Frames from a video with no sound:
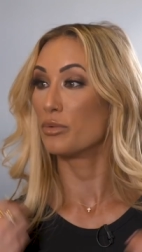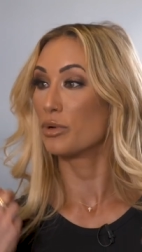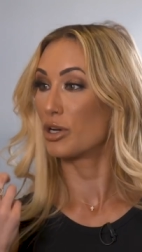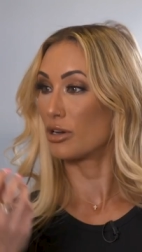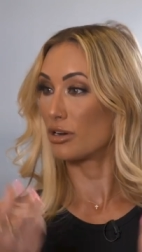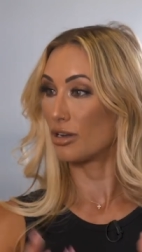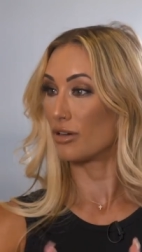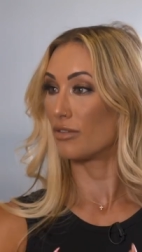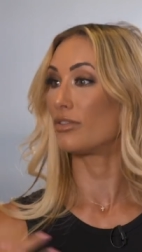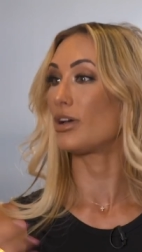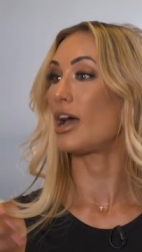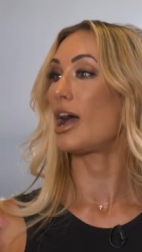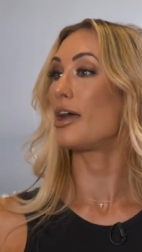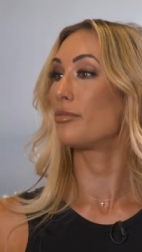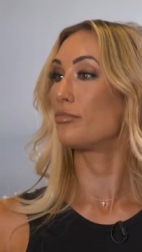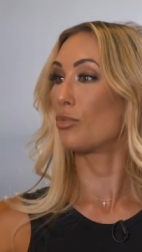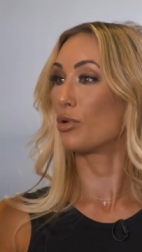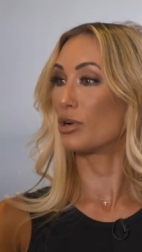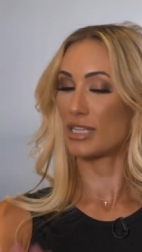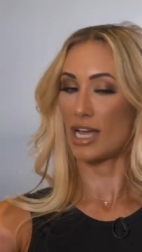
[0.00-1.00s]
we could have
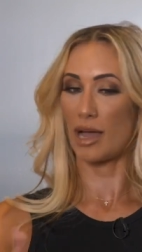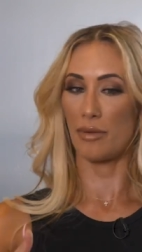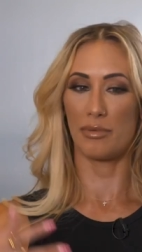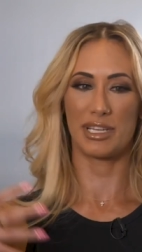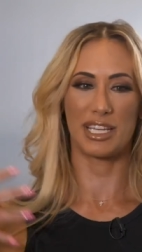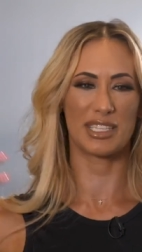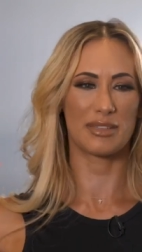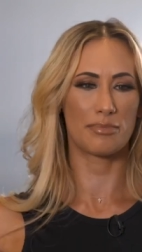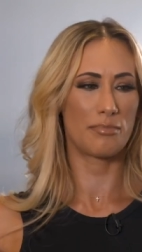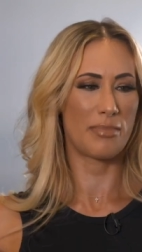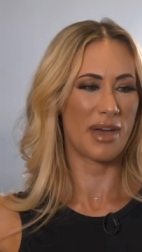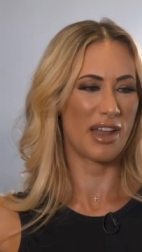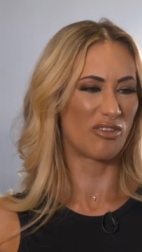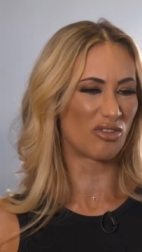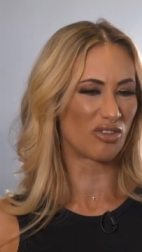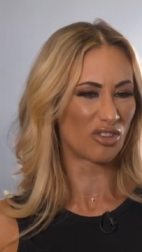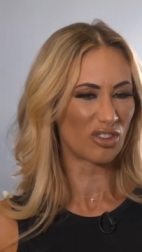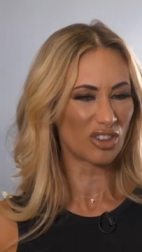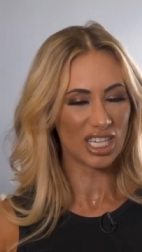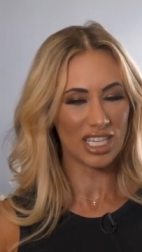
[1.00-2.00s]
had more time and just
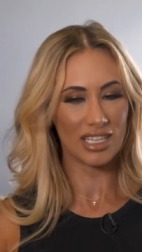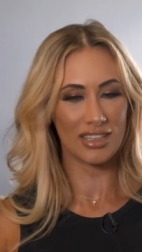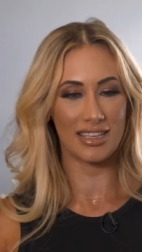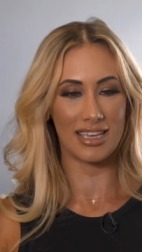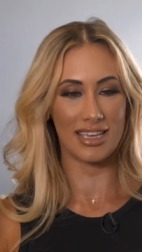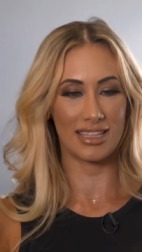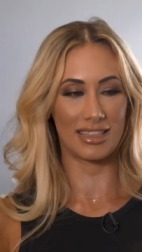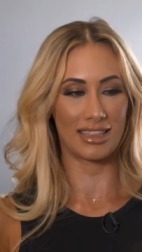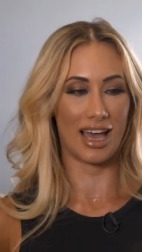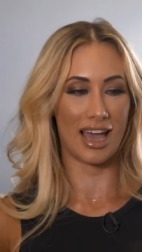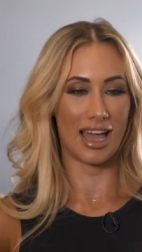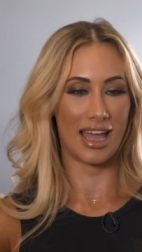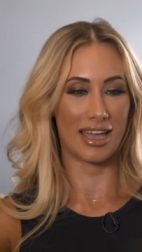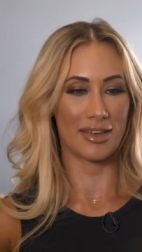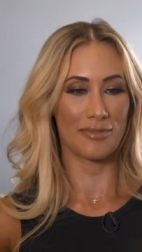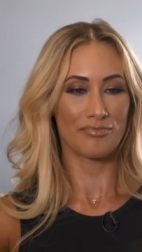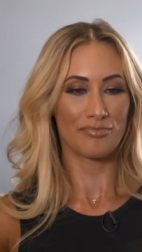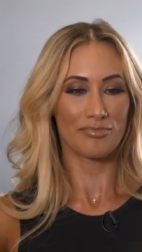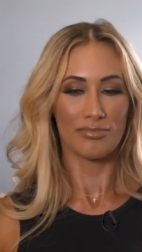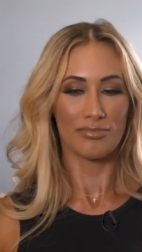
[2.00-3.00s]
been really like,